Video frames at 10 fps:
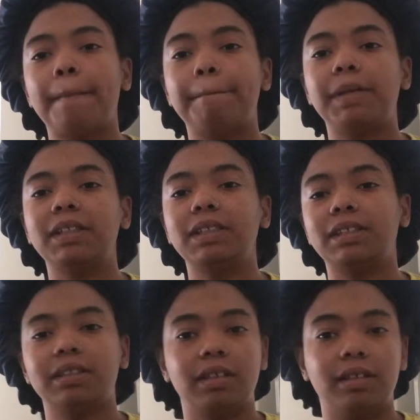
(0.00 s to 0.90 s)
But yeah,
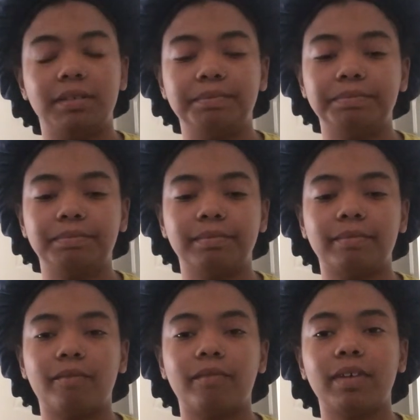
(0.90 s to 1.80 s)
y'all.
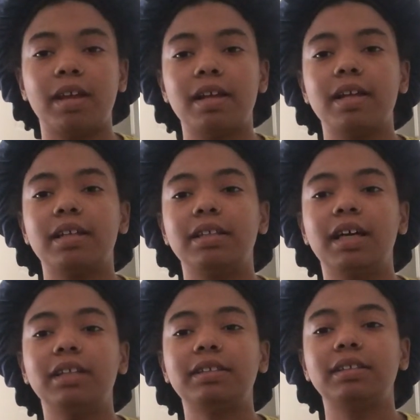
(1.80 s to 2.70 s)

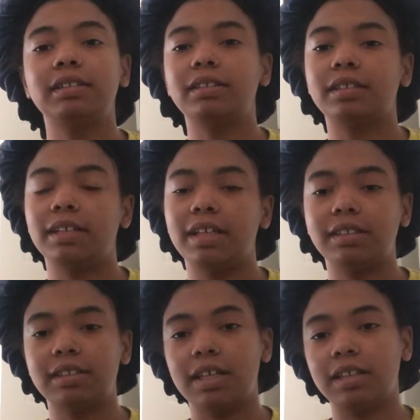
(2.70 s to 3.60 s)
That's this and
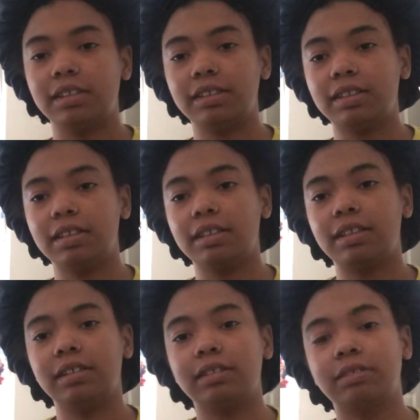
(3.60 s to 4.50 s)
that's that, and this the end of
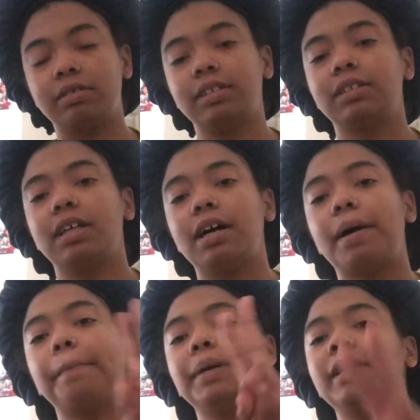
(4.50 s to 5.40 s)
this story time.
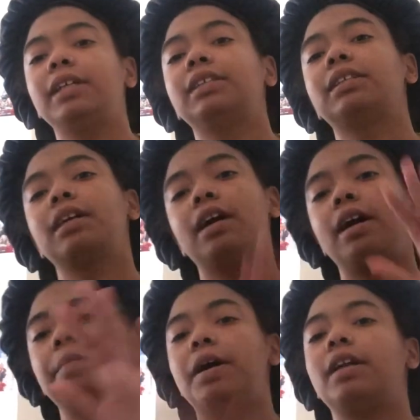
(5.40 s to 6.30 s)
Peace.
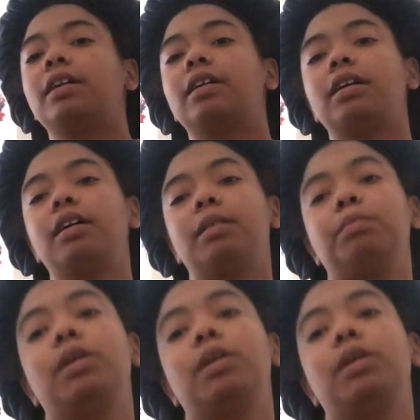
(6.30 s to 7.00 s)
I'm out of here. I'm